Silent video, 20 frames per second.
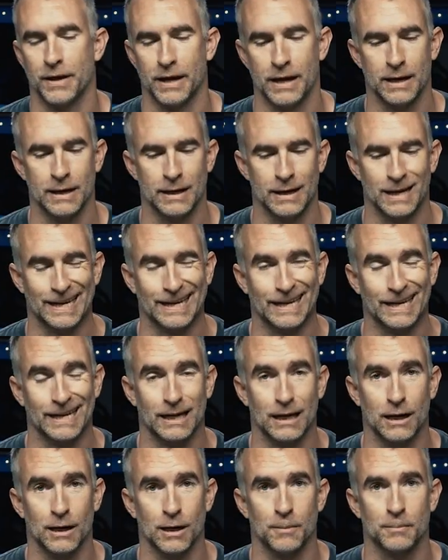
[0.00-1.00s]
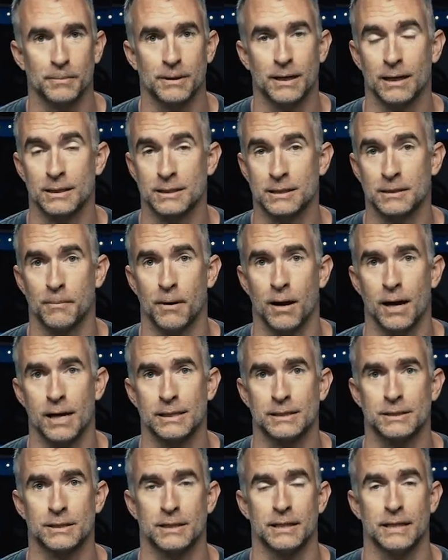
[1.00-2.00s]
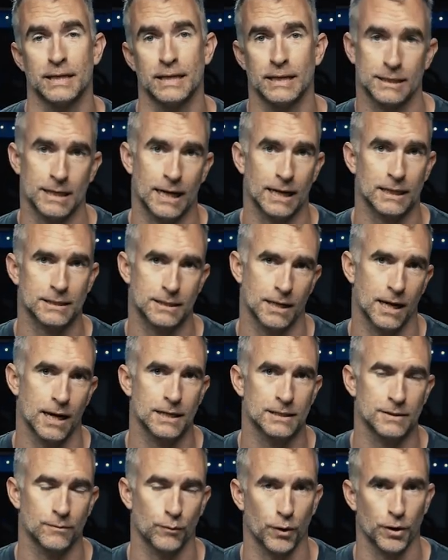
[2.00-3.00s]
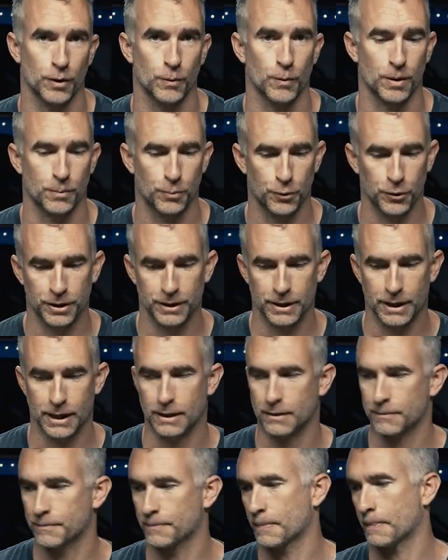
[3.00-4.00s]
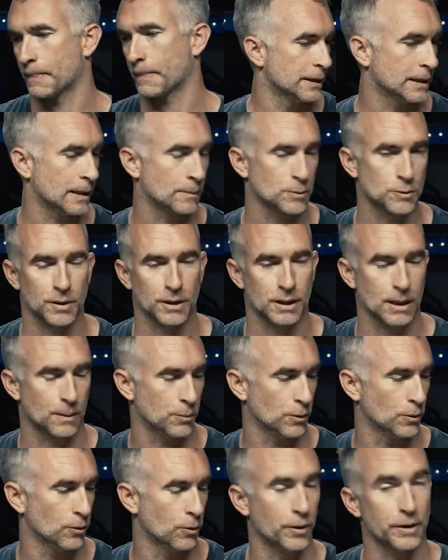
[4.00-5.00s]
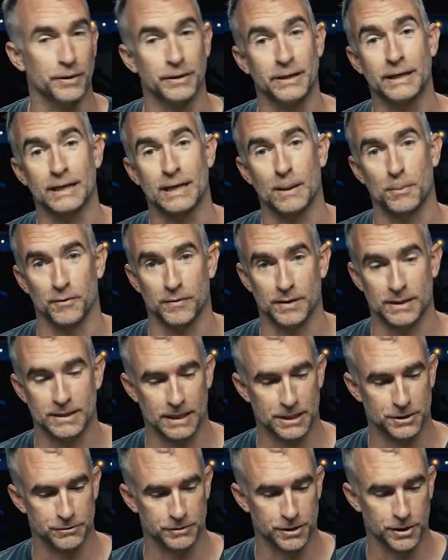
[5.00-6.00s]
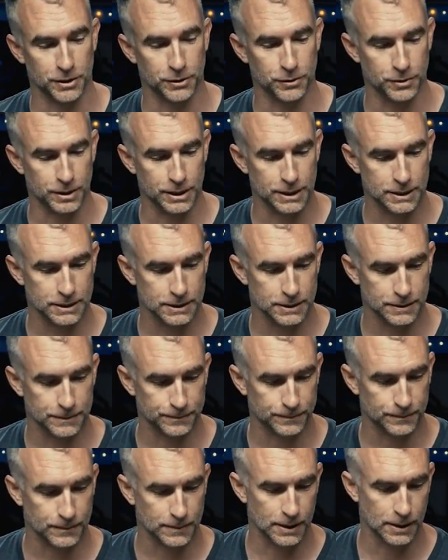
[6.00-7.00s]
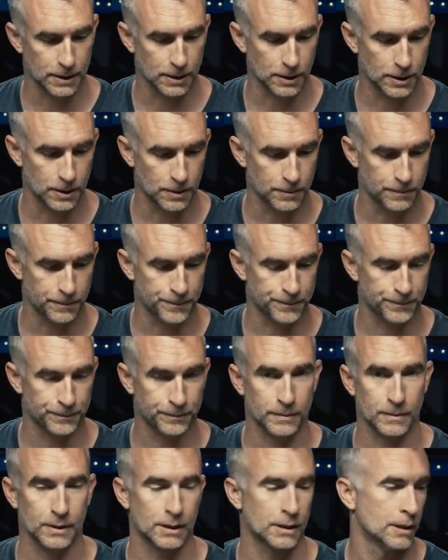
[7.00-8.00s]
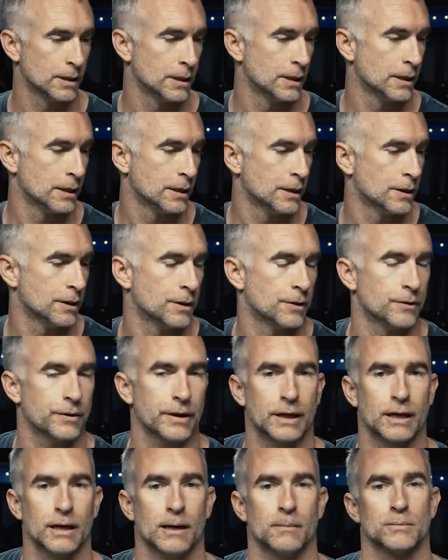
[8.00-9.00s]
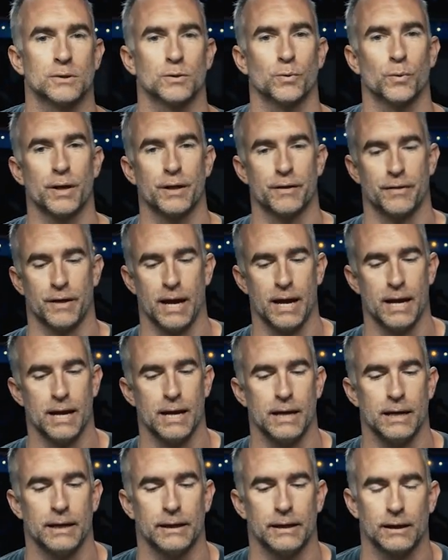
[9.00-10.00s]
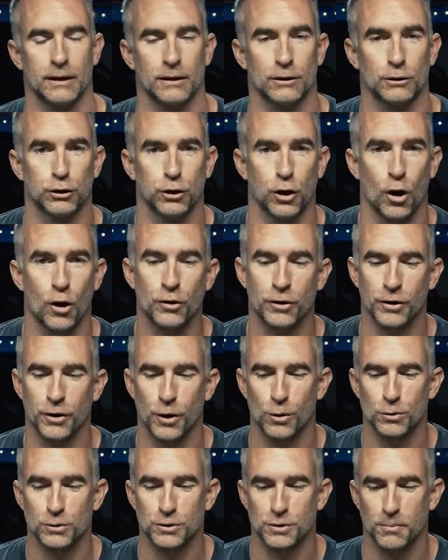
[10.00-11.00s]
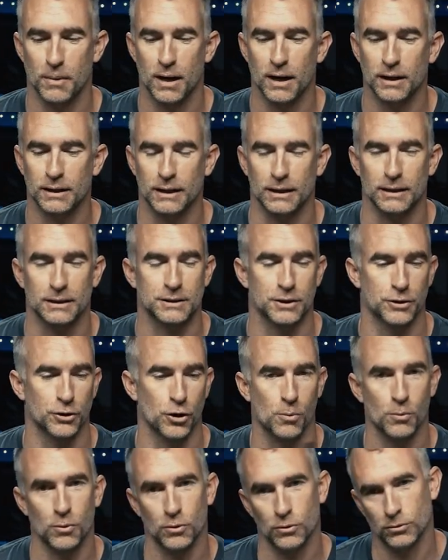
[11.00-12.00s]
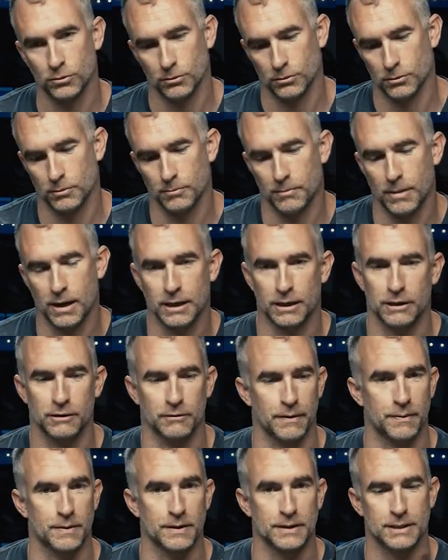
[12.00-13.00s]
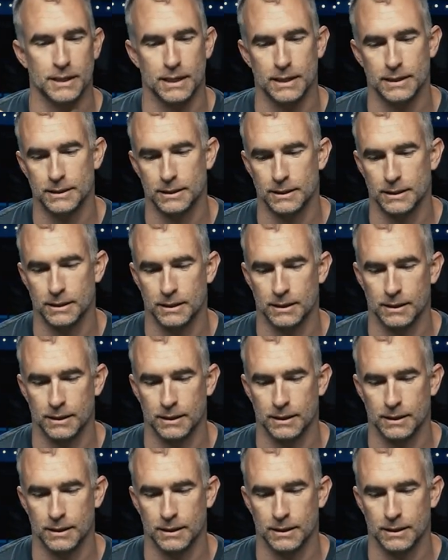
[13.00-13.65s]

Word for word: then um, customize to the exact size of what you want to put in there. Comes with a couple, or you need a couple of accessories to do this. Um, that comes with a long-nosed marker. It's a normal marker at this end.